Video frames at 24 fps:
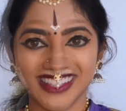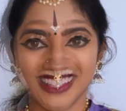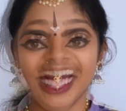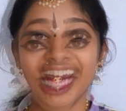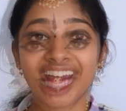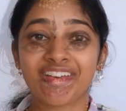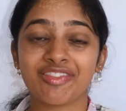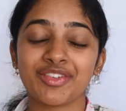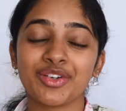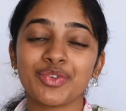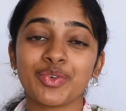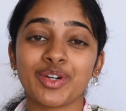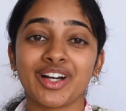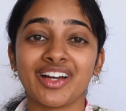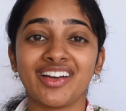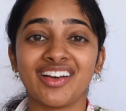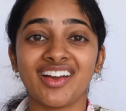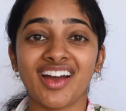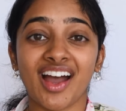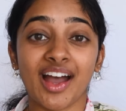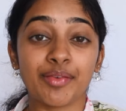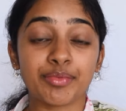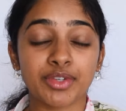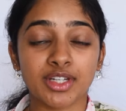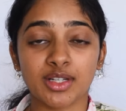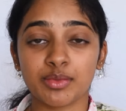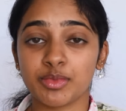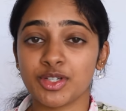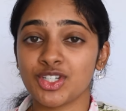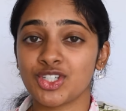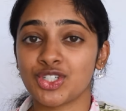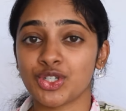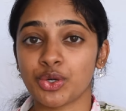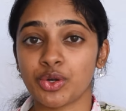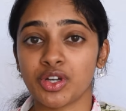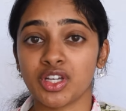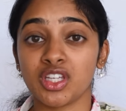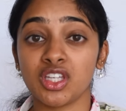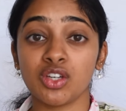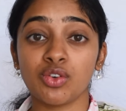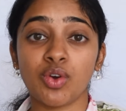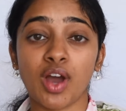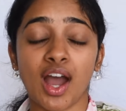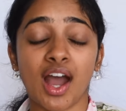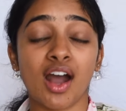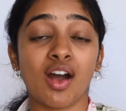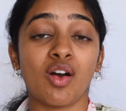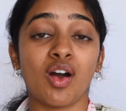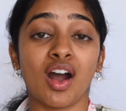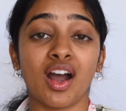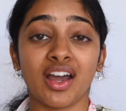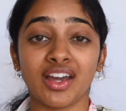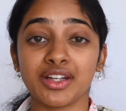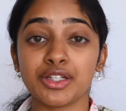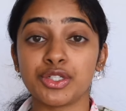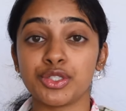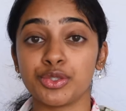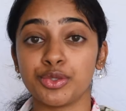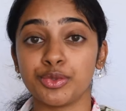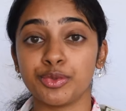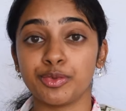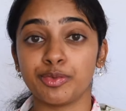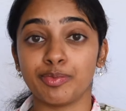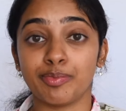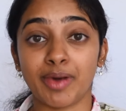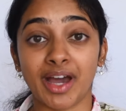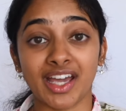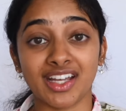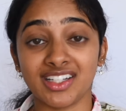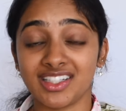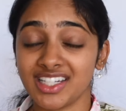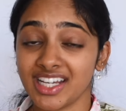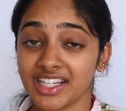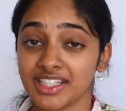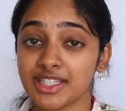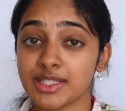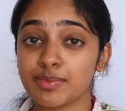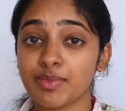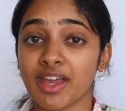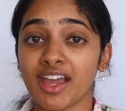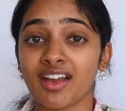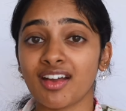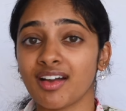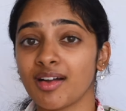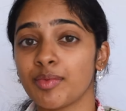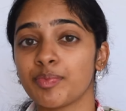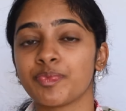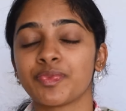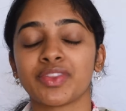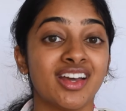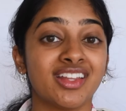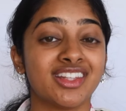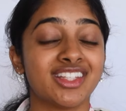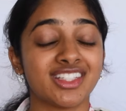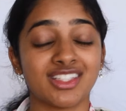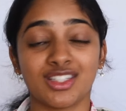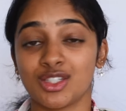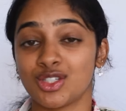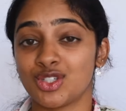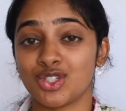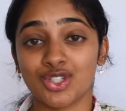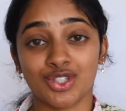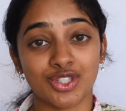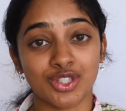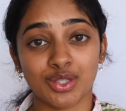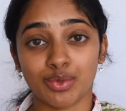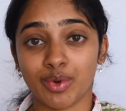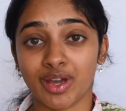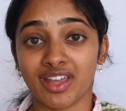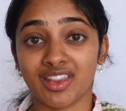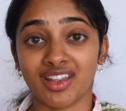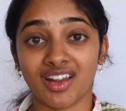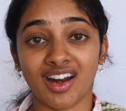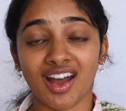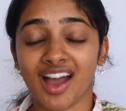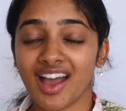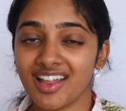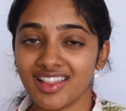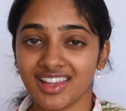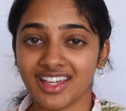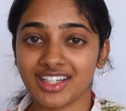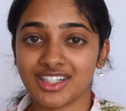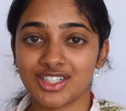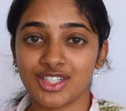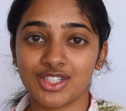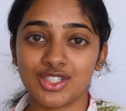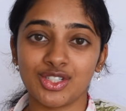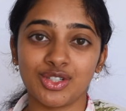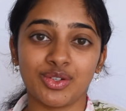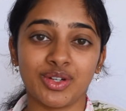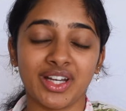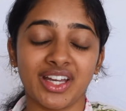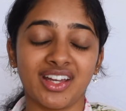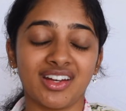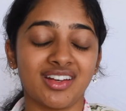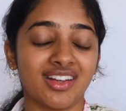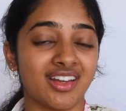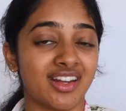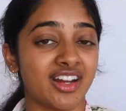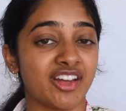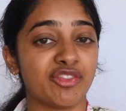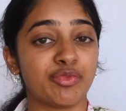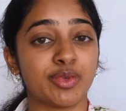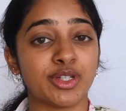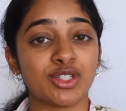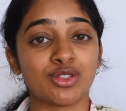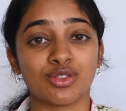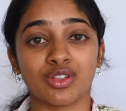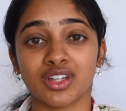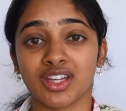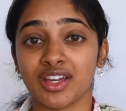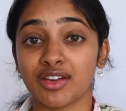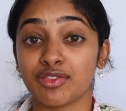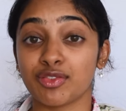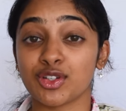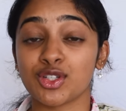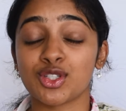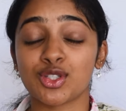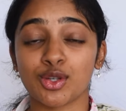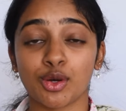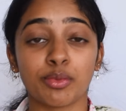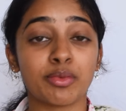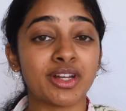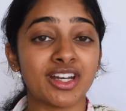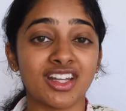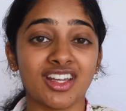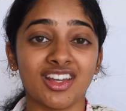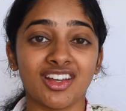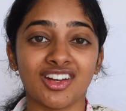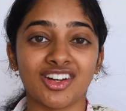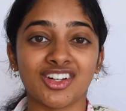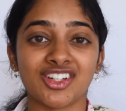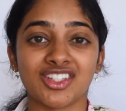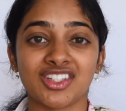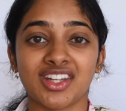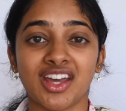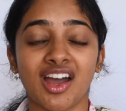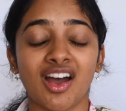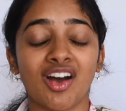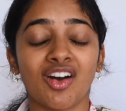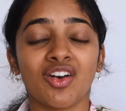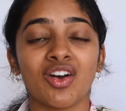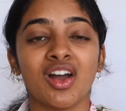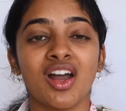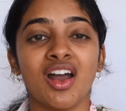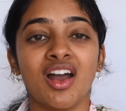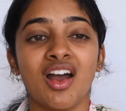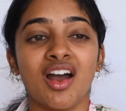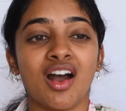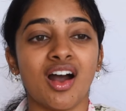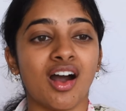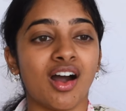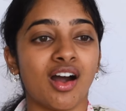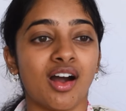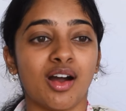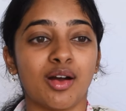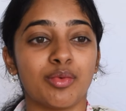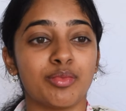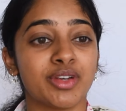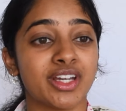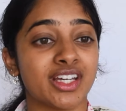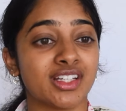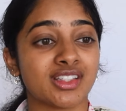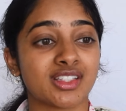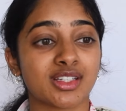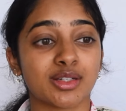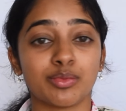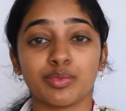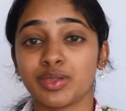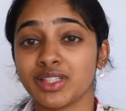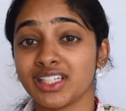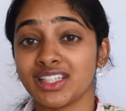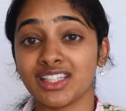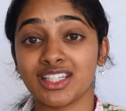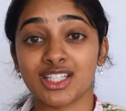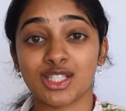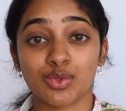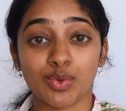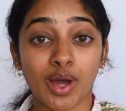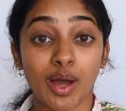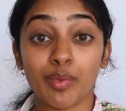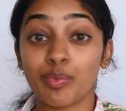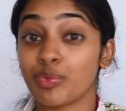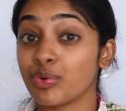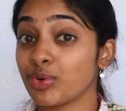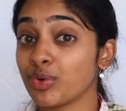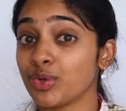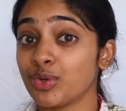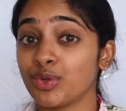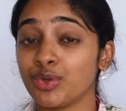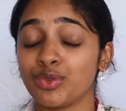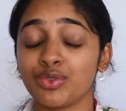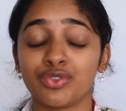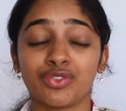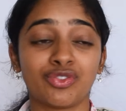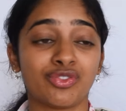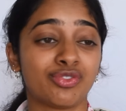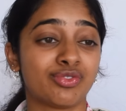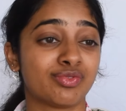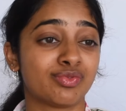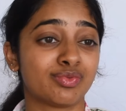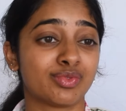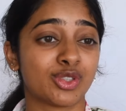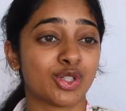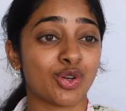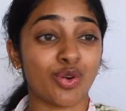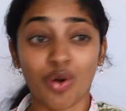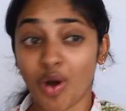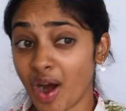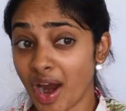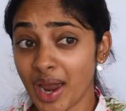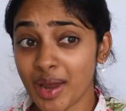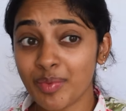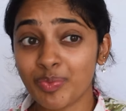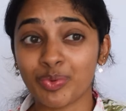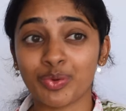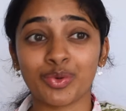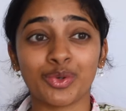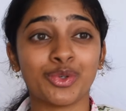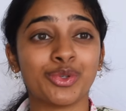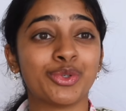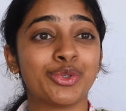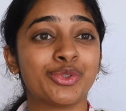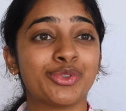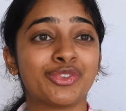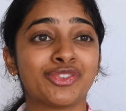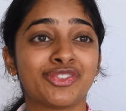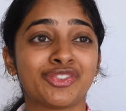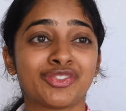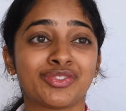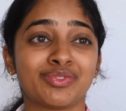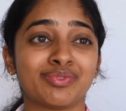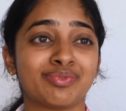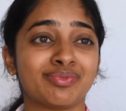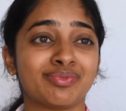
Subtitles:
everyone, I'm gonna be showing you how I do my dance makeup. This is just the way that I like to do it, and I've been doing it for so many years now. It's completely sweat-proof, cry-proof,